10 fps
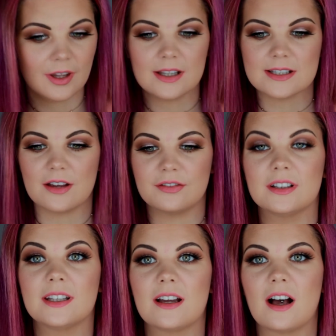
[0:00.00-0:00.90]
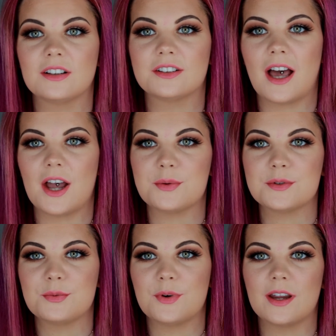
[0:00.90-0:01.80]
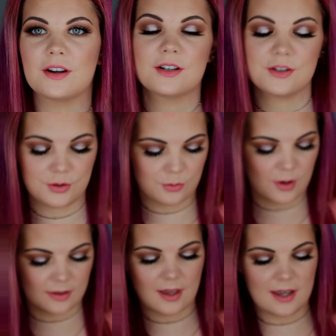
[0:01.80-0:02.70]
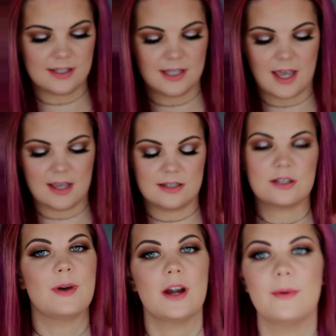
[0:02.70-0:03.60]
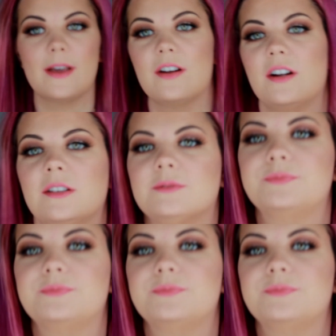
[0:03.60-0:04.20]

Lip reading: It's definitely a colour that I would wear. So this is Sweater Weather.